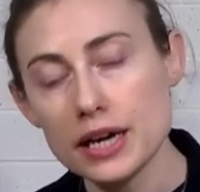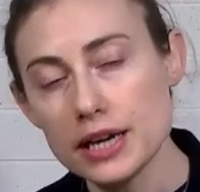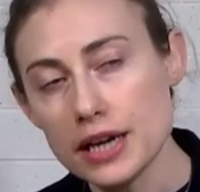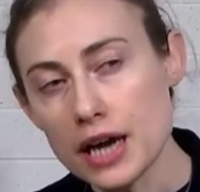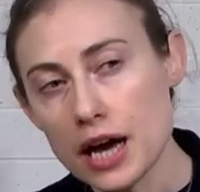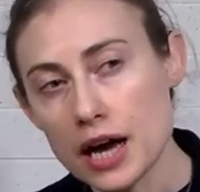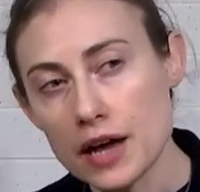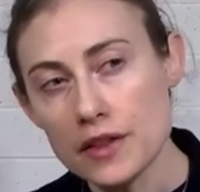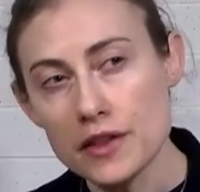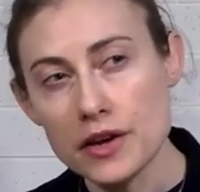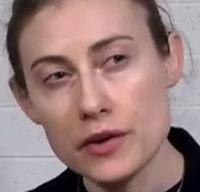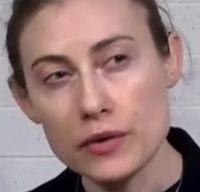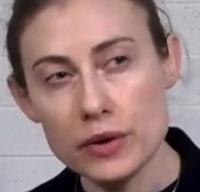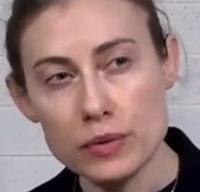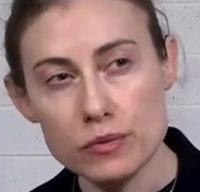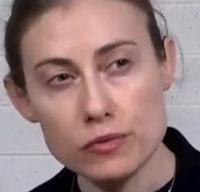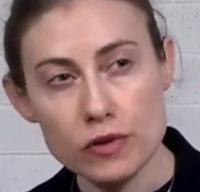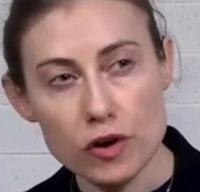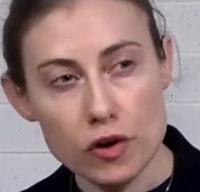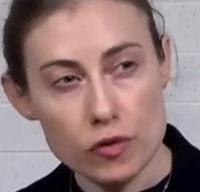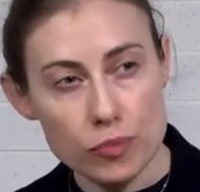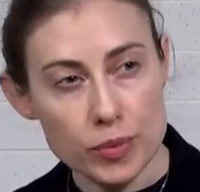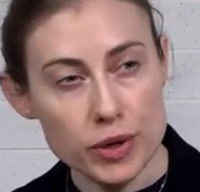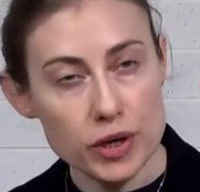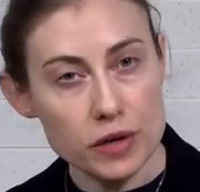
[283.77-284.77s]
Are there
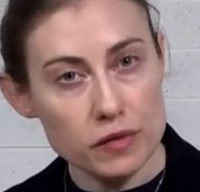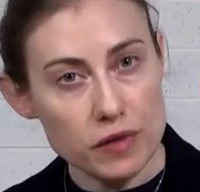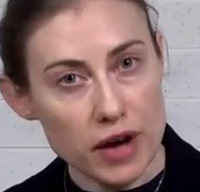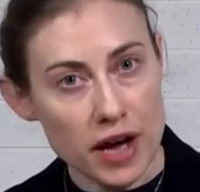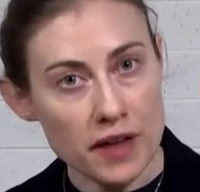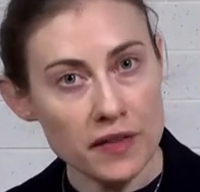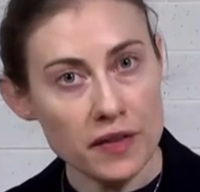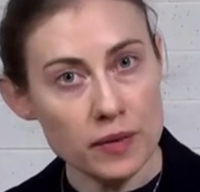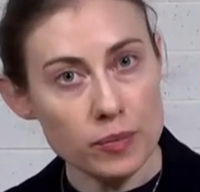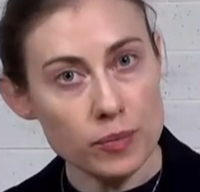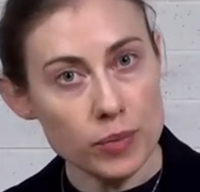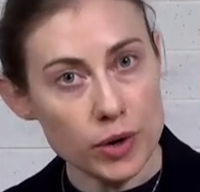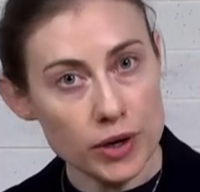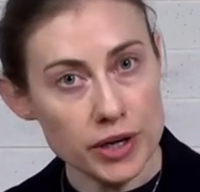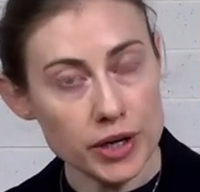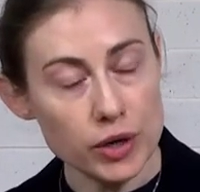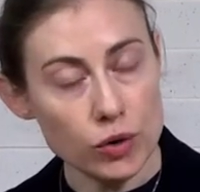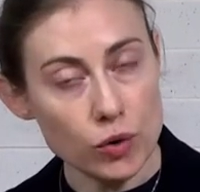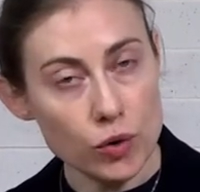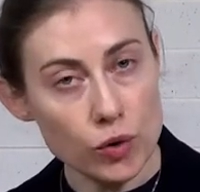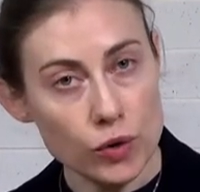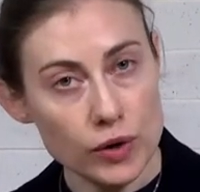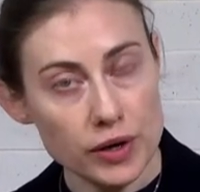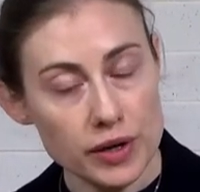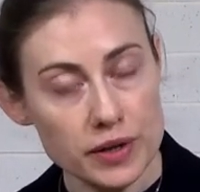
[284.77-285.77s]
involvement of other body
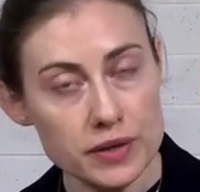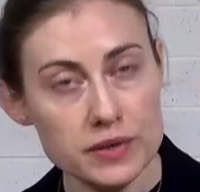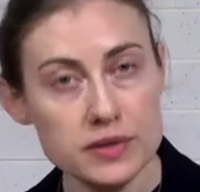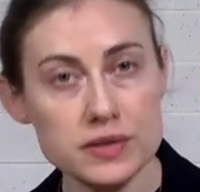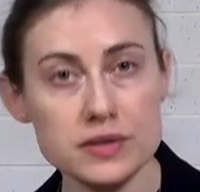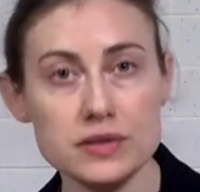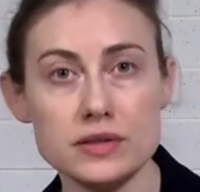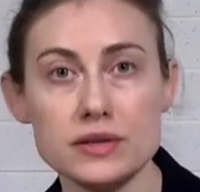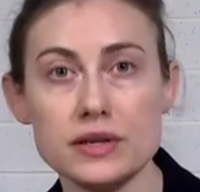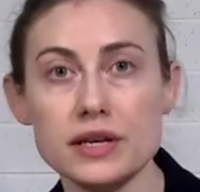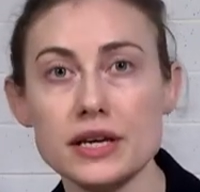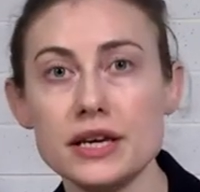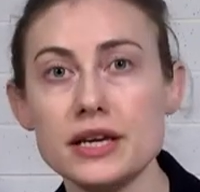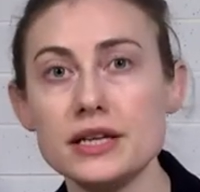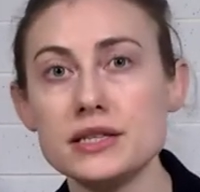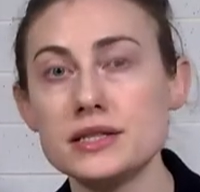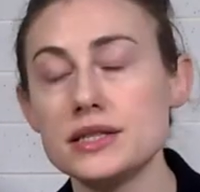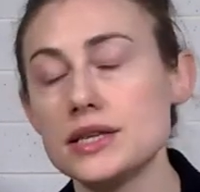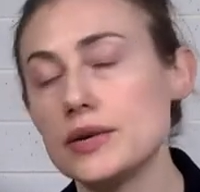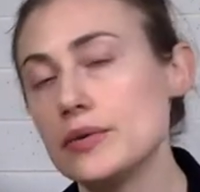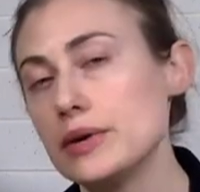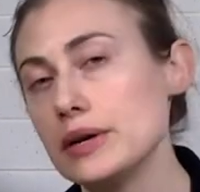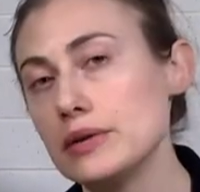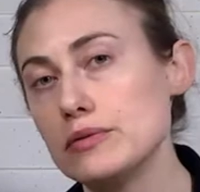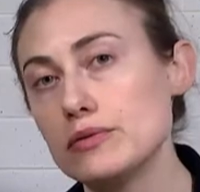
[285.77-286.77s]
organs? Is
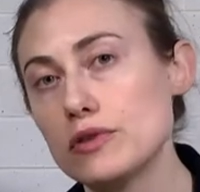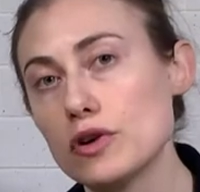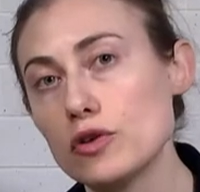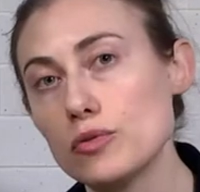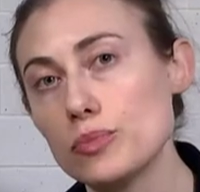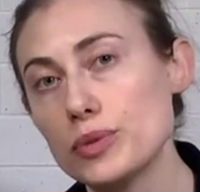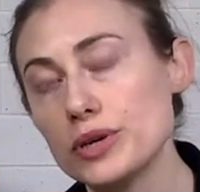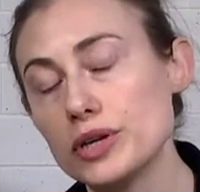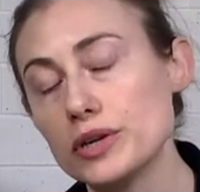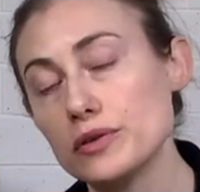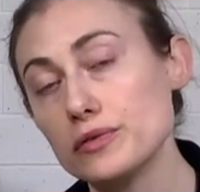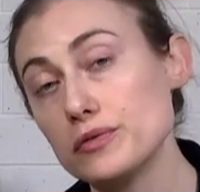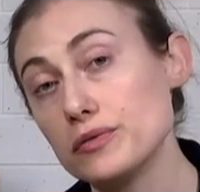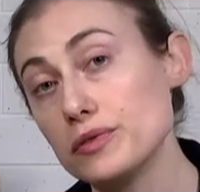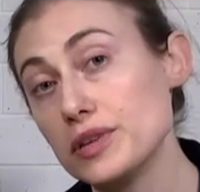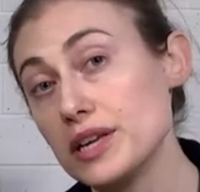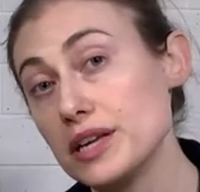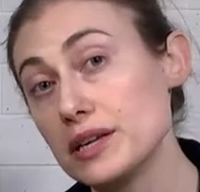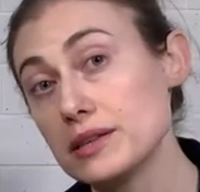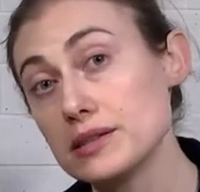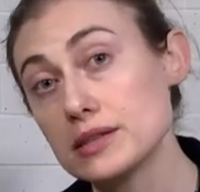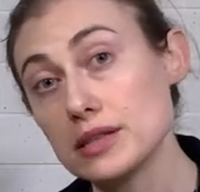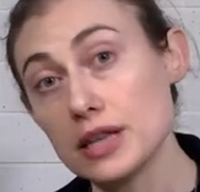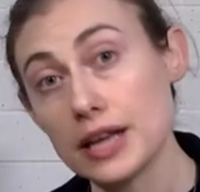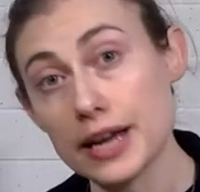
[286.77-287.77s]
there involvement of
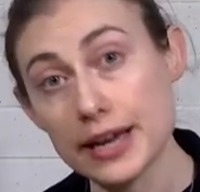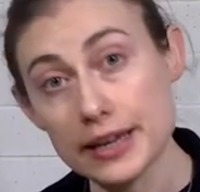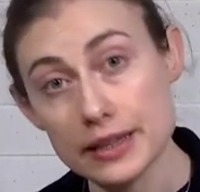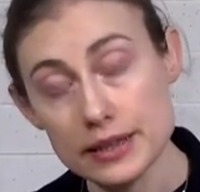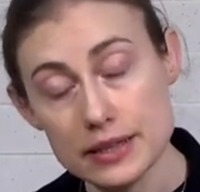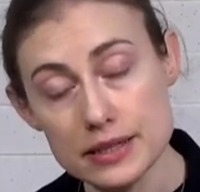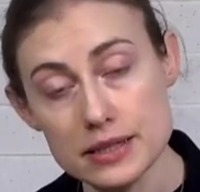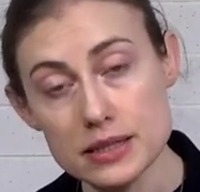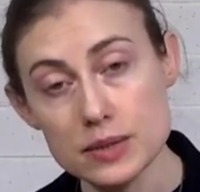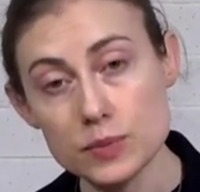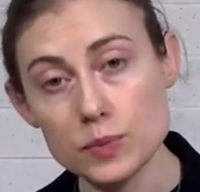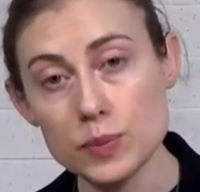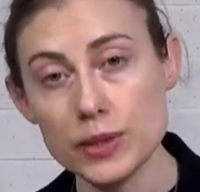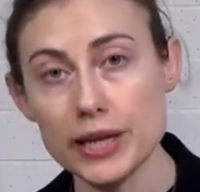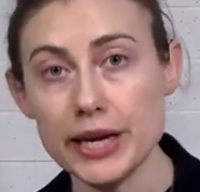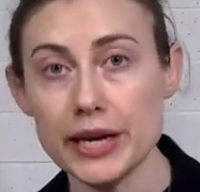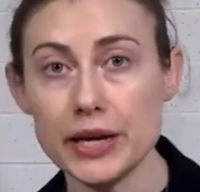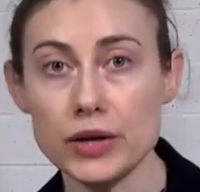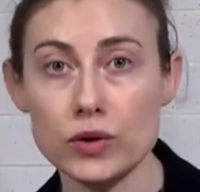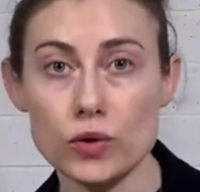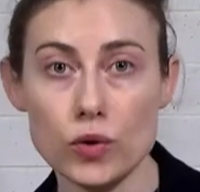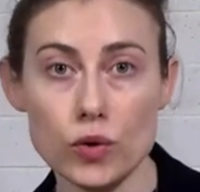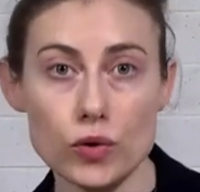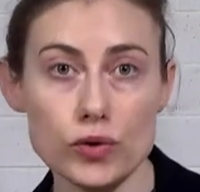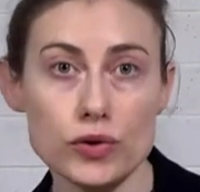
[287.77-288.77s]
things like the
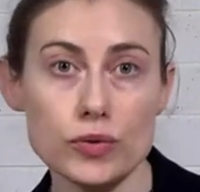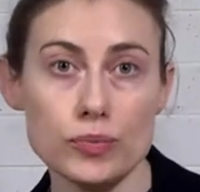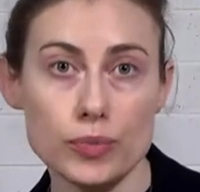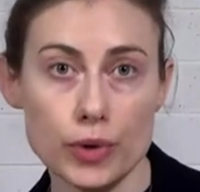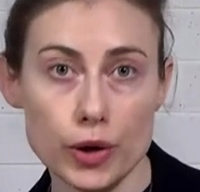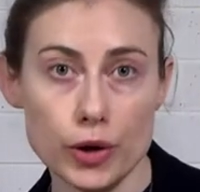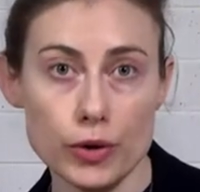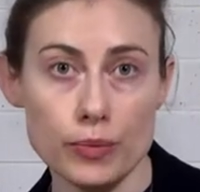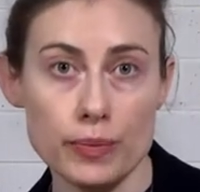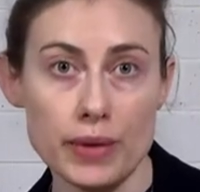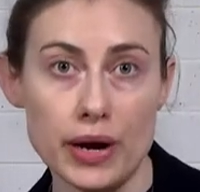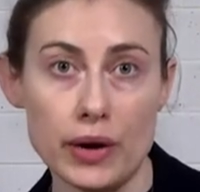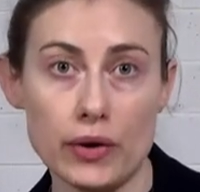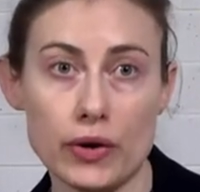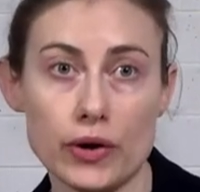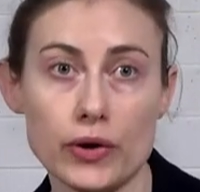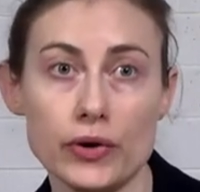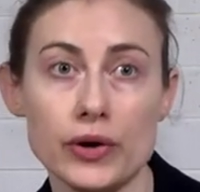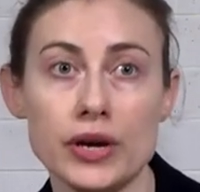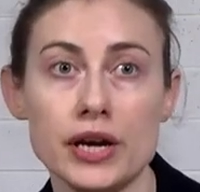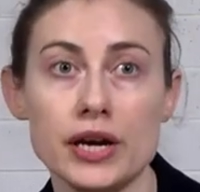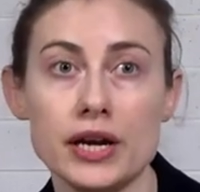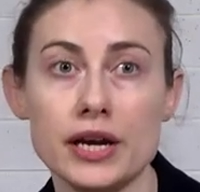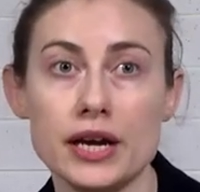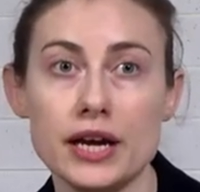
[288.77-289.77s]
spleen or the bone marrow?
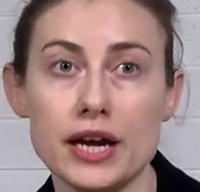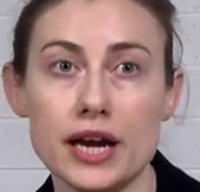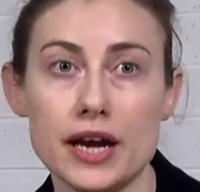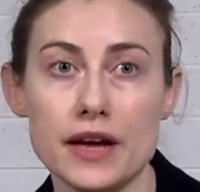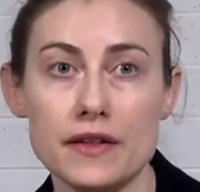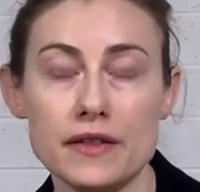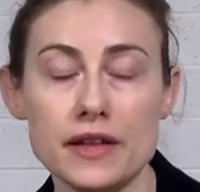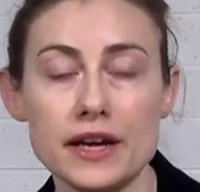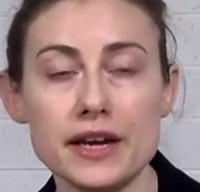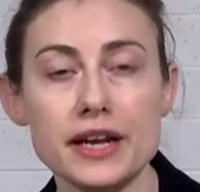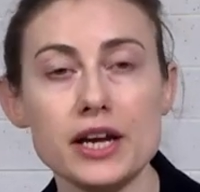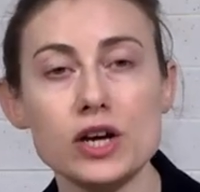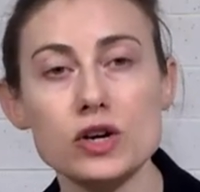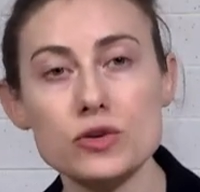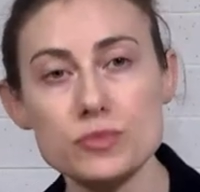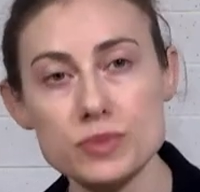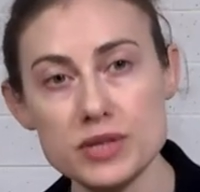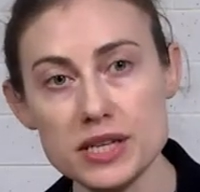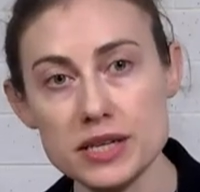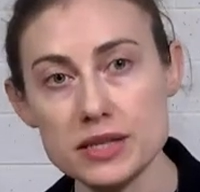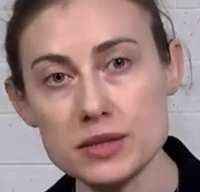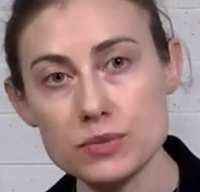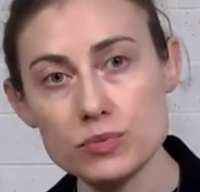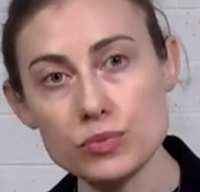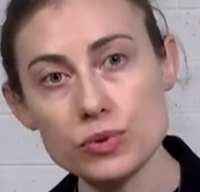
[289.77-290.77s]
And that helps
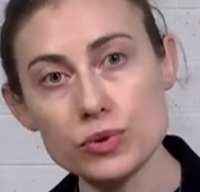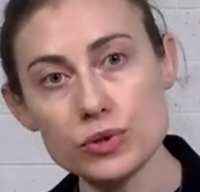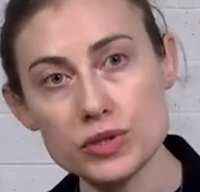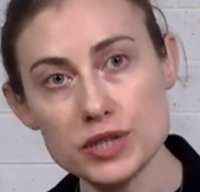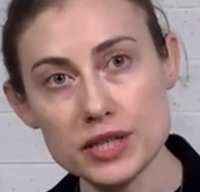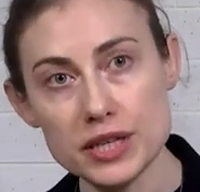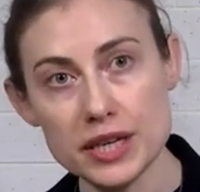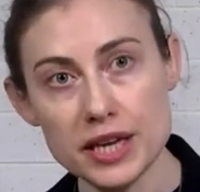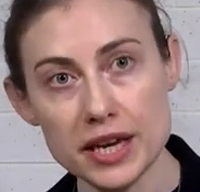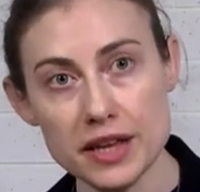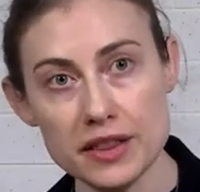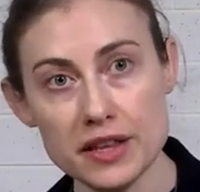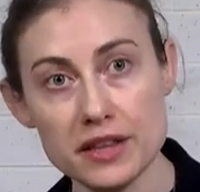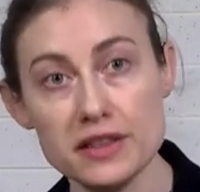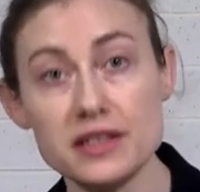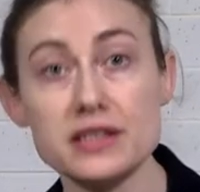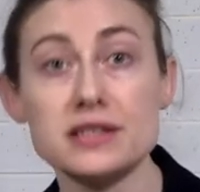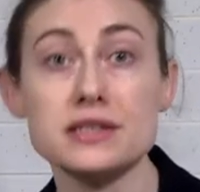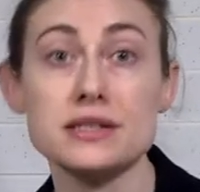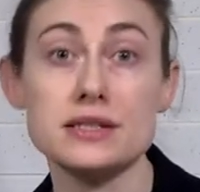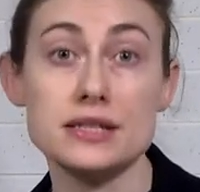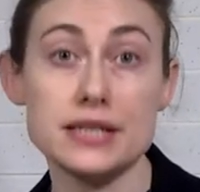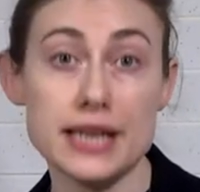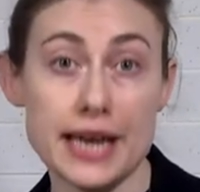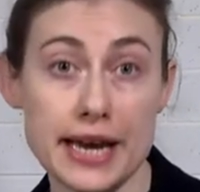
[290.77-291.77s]
us put together the
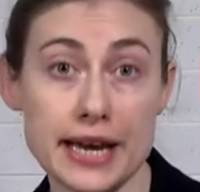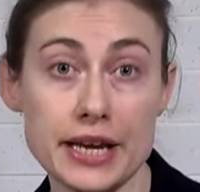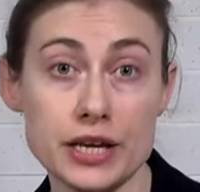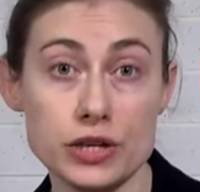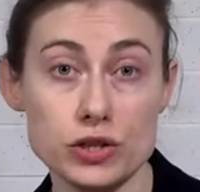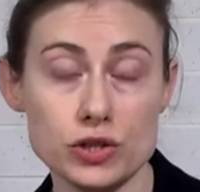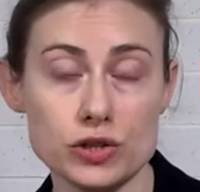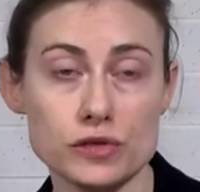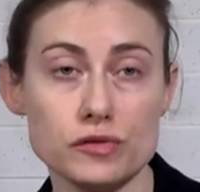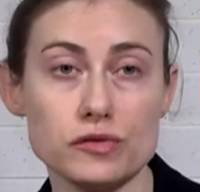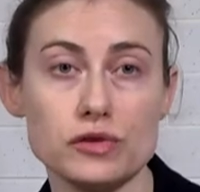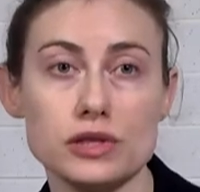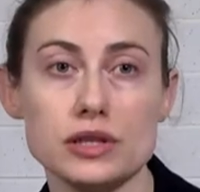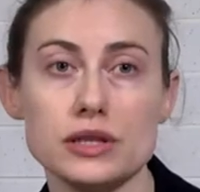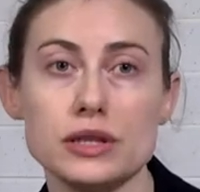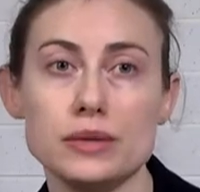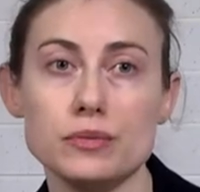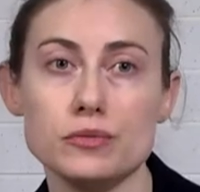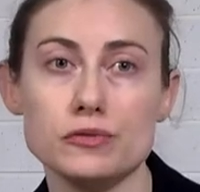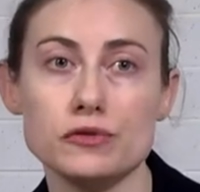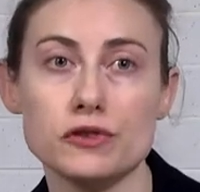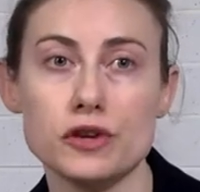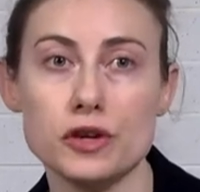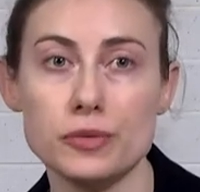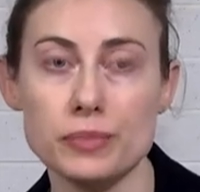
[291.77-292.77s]
stage of the
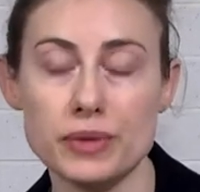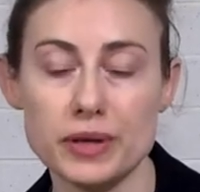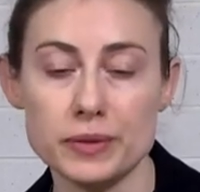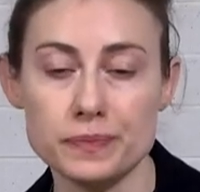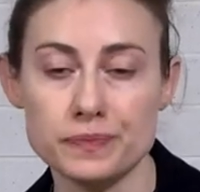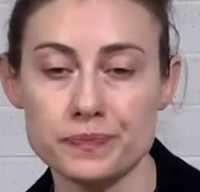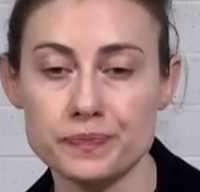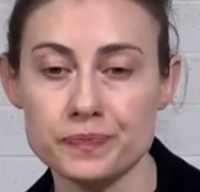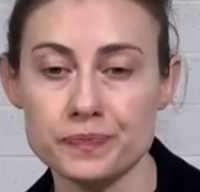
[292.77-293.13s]
lymphoma.